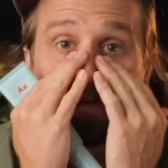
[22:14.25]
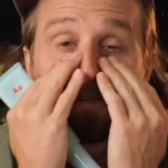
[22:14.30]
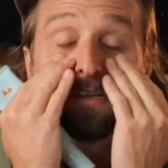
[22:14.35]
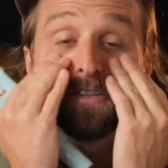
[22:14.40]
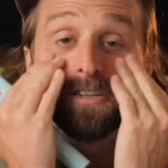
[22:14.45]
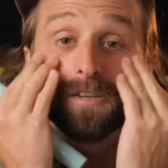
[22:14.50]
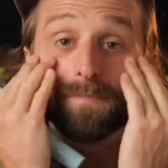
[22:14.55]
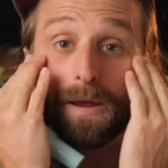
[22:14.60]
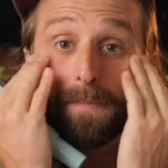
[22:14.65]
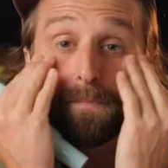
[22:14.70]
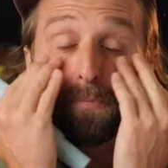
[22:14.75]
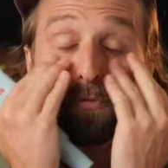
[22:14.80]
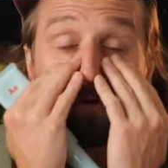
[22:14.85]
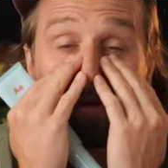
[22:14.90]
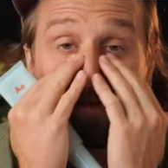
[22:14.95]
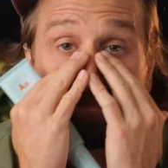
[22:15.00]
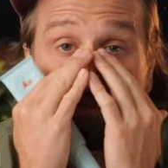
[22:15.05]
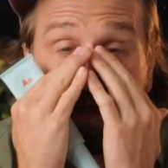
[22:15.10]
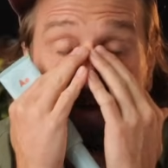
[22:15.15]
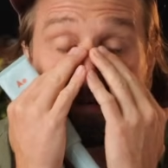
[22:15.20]
This is my
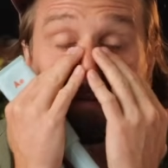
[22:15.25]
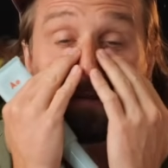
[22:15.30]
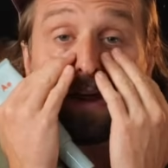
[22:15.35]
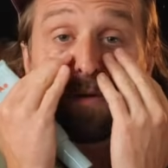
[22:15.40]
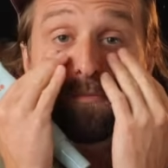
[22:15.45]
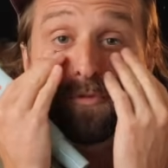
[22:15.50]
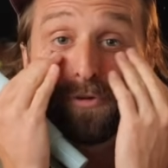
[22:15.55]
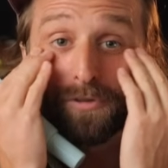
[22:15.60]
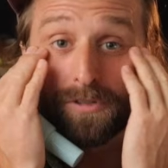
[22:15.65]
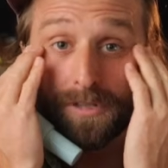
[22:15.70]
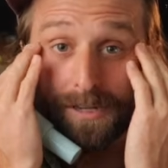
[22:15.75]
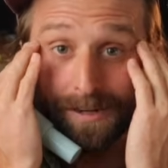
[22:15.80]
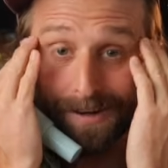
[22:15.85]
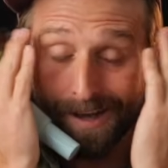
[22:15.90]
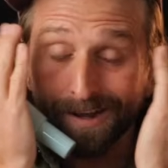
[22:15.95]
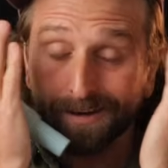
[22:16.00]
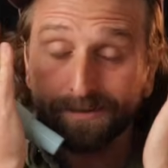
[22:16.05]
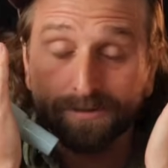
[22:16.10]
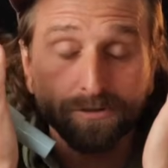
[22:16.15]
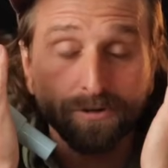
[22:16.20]
pre-bedtime routine.
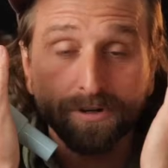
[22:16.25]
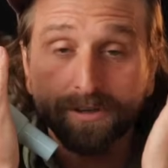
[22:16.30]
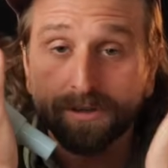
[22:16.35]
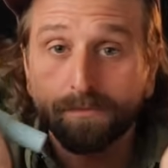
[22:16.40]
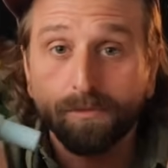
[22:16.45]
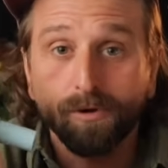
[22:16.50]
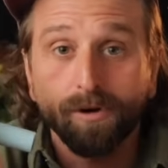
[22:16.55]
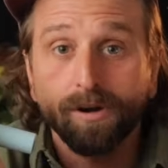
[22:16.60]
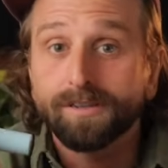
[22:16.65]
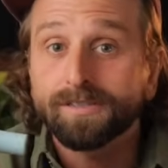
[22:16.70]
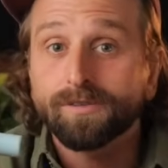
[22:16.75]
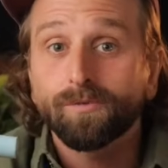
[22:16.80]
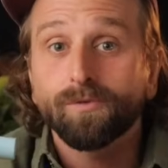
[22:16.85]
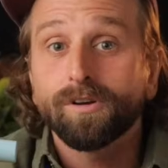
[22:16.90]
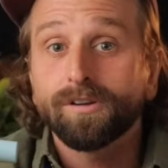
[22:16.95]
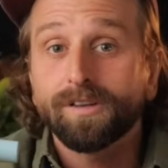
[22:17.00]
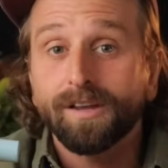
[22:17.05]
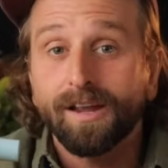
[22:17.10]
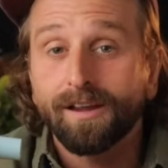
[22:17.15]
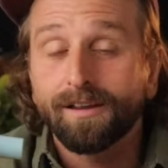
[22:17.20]
I don't do it in the morning. It's the
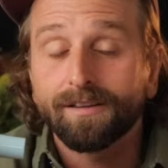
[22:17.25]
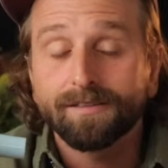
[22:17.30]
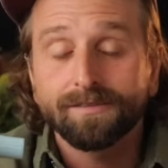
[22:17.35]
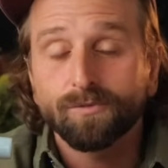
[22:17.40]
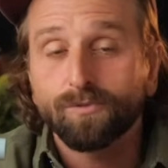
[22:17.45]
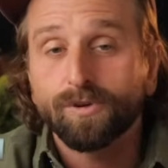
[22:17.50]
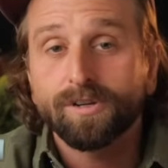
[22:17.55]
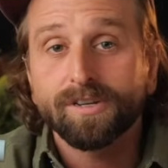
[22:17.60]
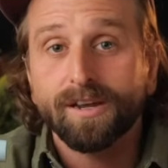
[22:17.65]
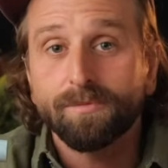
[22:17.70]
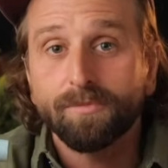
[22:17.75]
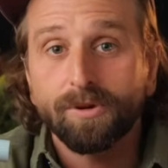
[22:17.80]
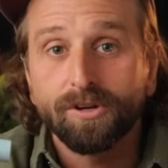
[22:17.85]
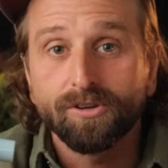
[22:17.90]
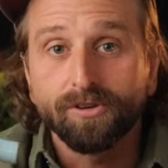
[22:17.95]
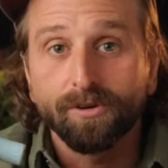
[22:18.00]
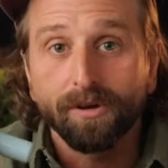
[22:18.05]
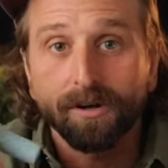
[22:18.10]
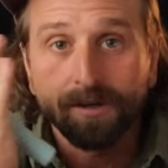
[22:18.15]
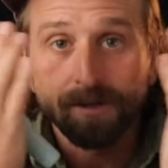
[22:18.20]
one time I
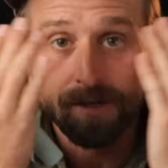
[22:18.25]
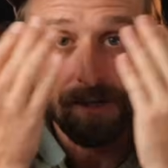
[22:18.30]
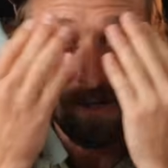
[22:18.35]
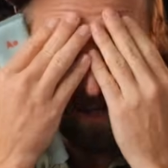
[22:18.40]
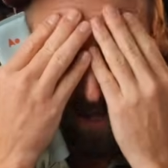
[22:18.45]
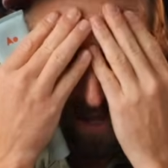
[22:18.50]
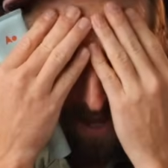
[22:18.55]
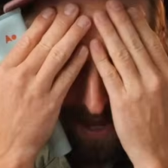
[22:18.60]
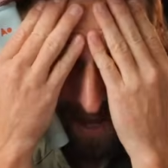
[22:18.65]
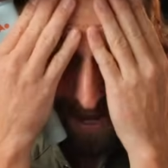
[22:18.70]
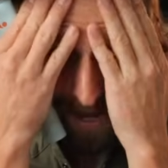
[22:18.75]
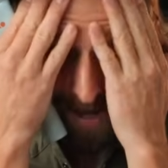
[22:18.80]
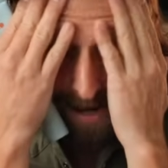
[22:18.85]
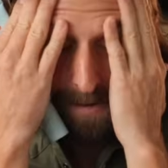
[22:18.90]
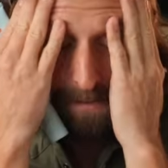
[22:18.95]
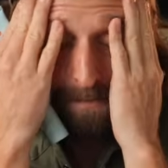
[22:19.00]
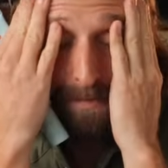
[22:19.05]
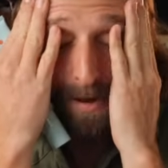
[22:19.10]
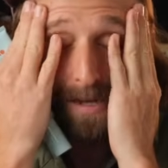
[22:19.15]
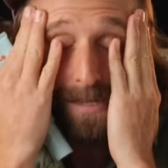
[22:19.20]
do it. And
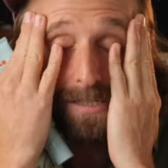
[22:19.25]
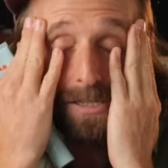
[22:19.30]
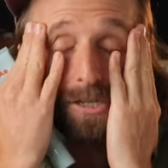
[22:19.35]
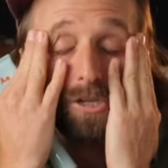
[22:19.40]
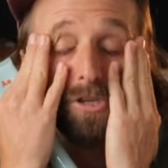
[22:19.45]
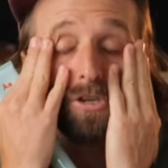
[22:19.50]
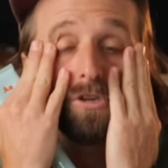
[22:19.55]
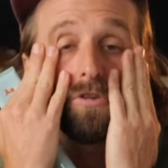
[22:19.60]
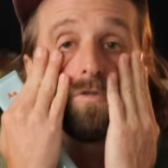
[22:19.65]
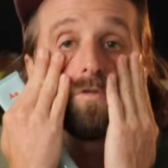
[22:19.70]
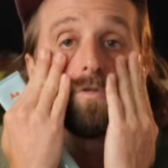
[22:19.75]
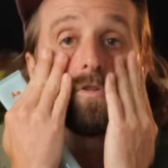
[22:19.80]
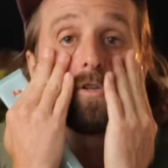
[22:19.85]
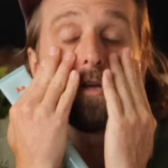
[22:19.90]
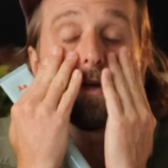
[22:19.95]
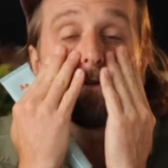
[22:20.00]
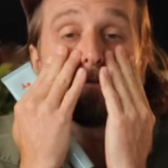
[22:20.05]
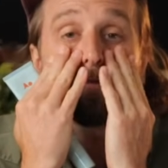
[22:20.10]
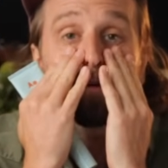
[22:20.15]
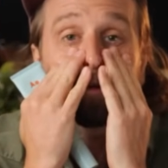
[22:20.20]
it makes a huge
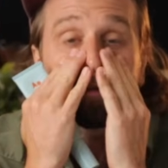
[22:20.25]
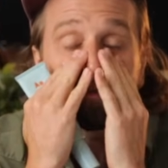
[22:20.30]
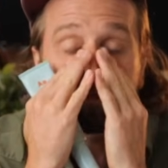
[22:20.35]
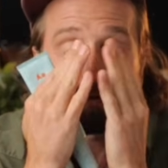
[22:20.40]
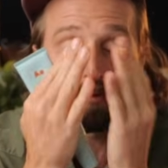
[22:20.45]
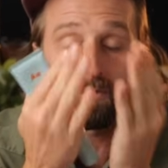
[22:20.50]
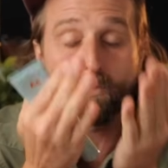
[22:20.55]
difference. You